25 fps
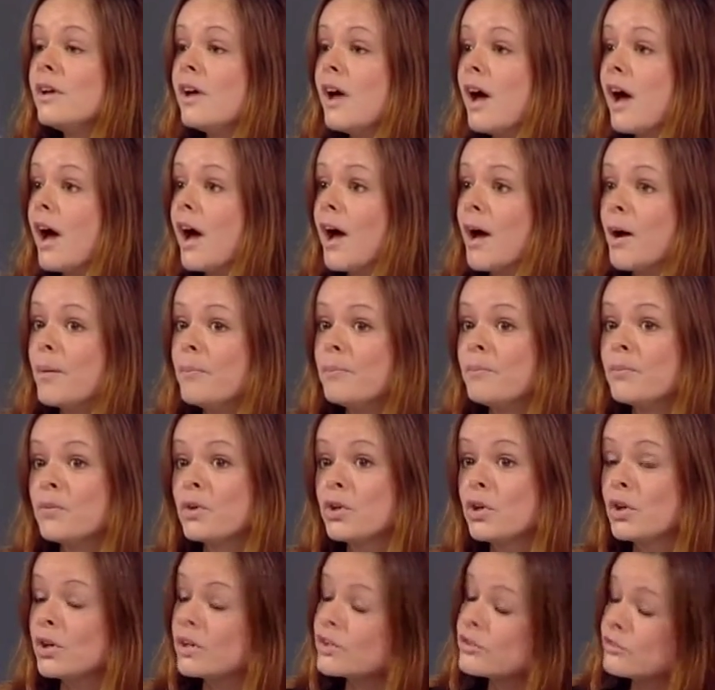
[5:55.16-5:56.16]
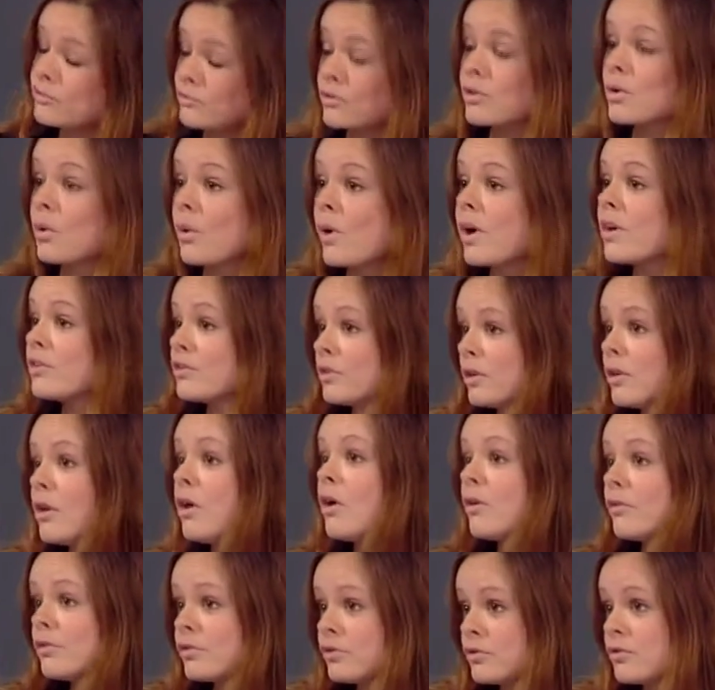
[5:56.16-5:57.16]
It requires a
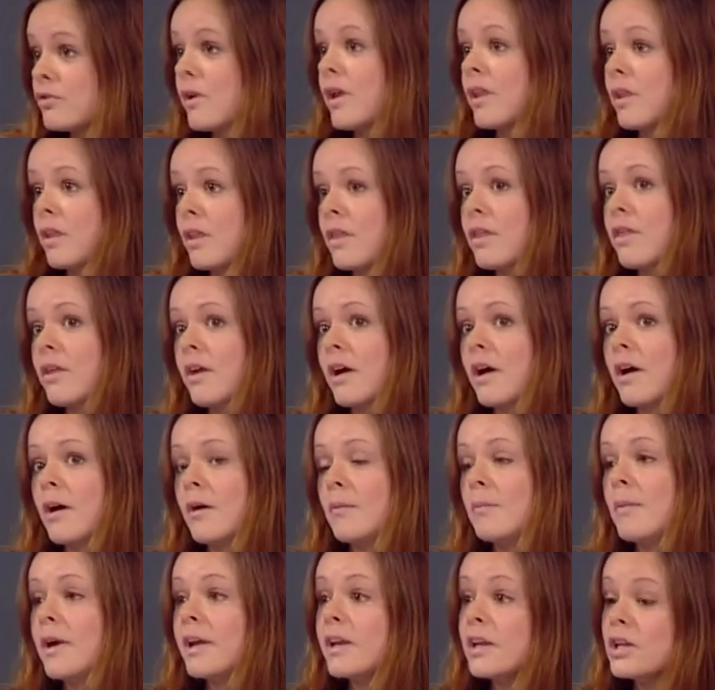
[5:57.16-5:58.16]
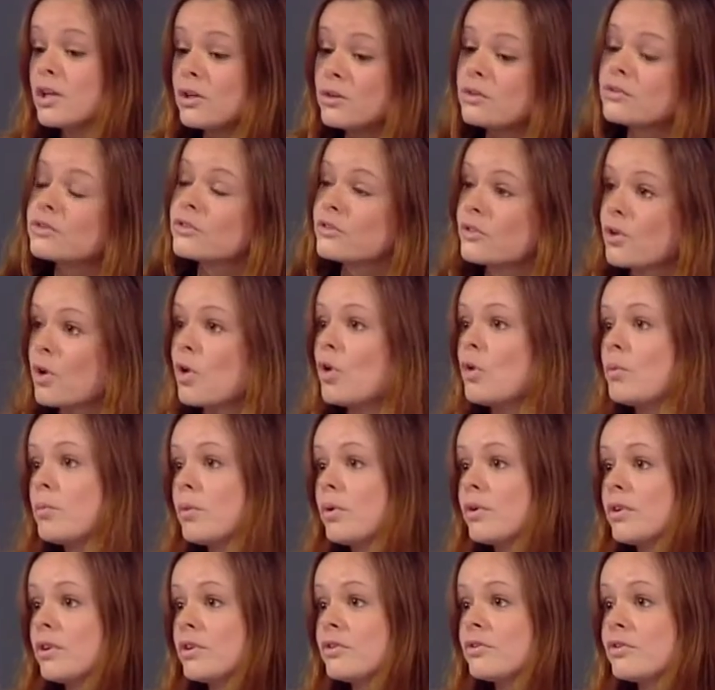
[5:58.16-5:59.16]
lot of strength, and it uses the whole
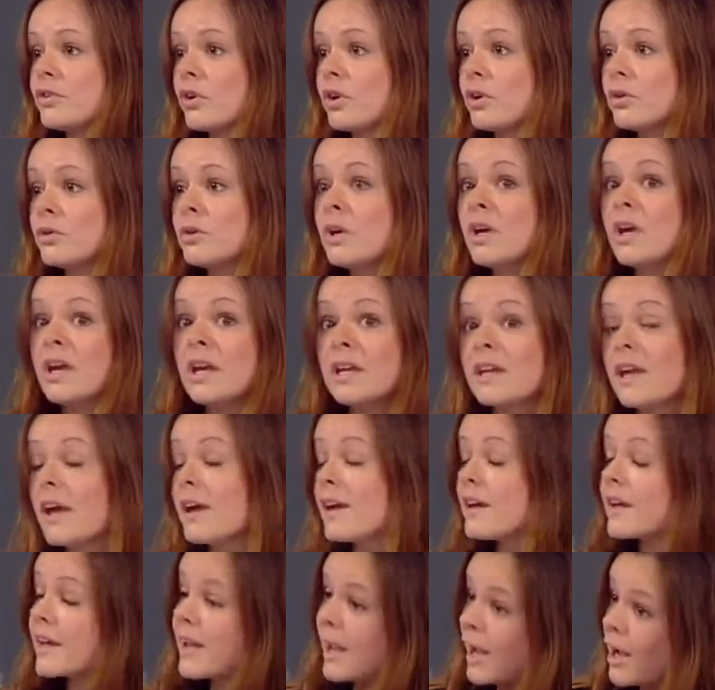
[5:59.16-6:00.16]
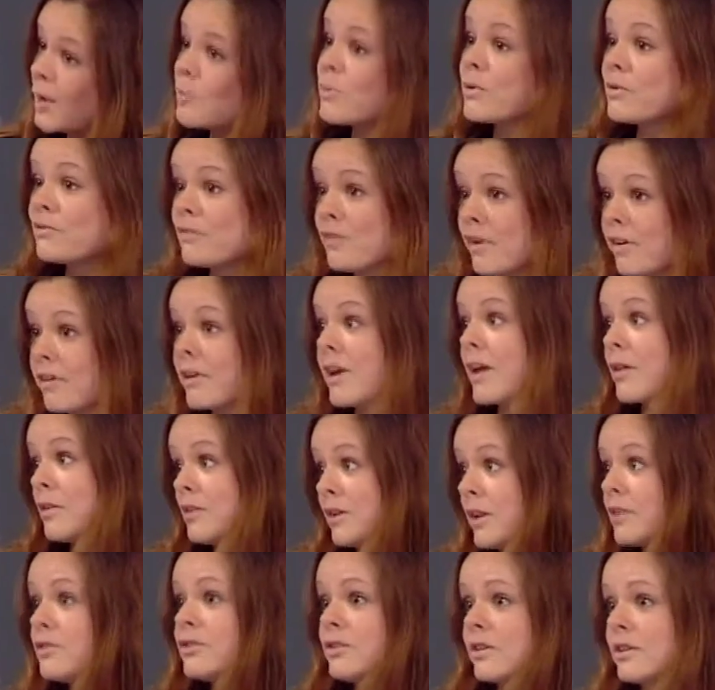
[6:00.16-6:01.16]
body. So, yeah, it can be very
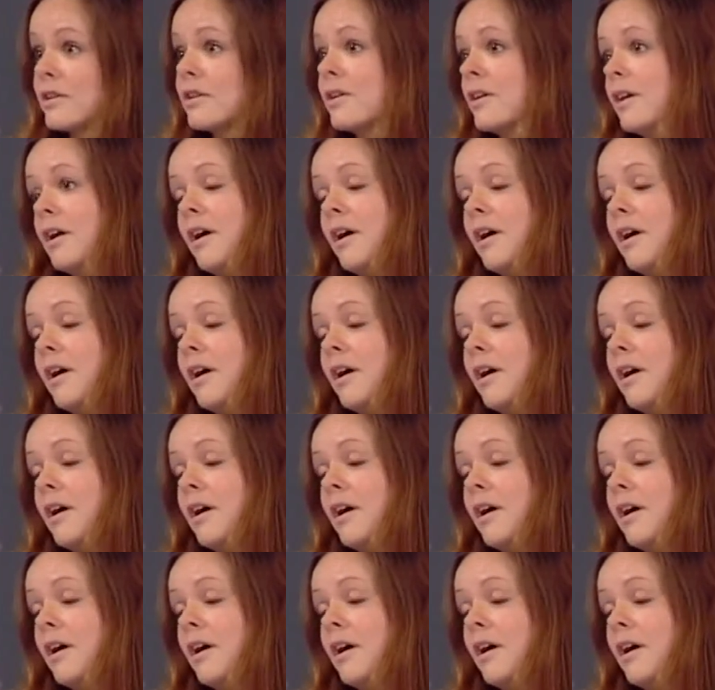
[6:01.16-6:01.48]
athletic.